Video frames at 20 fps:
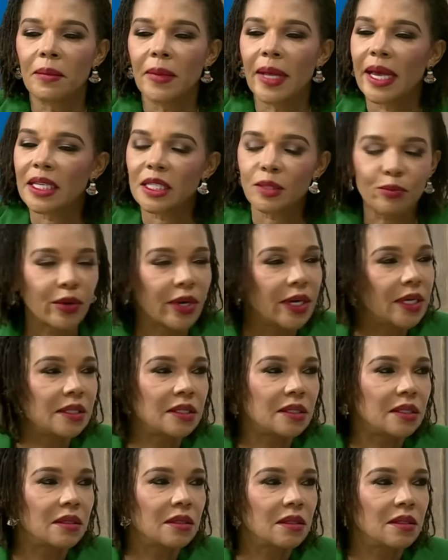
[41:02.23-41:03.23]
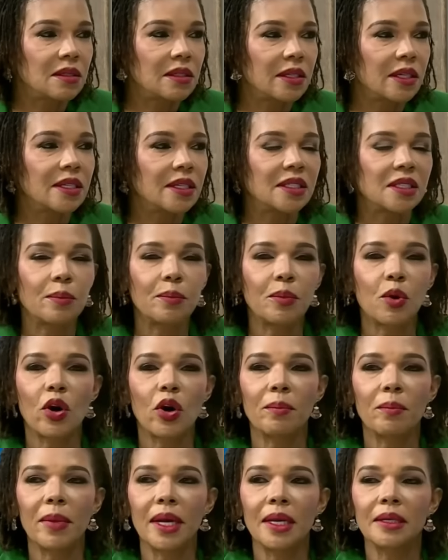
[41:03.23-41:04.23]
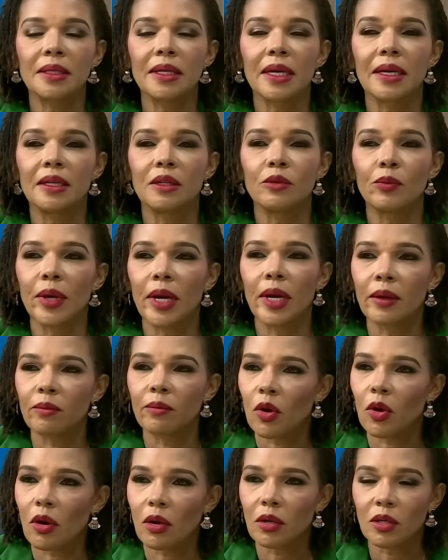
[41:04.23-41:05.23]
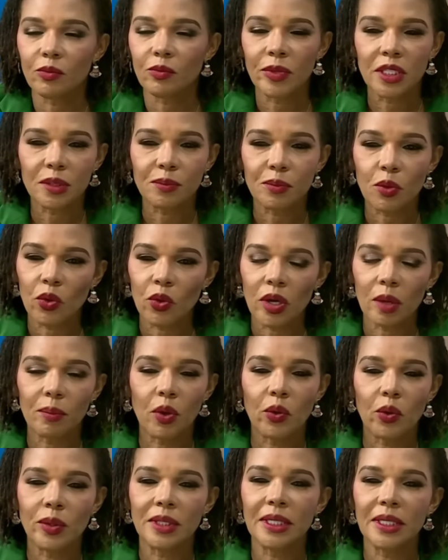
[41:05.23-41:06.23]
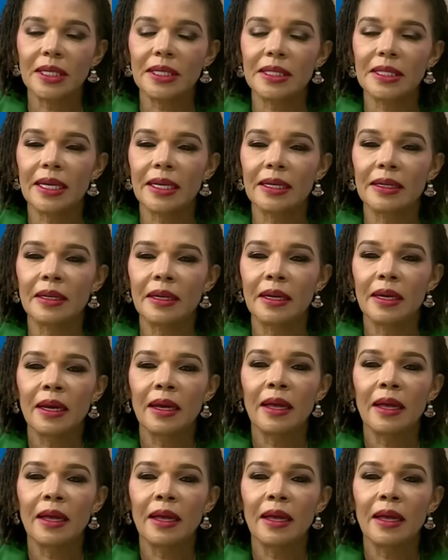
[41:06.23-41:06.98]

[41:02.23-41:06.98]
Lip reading: expressed their disappointment, and we spoke about it, and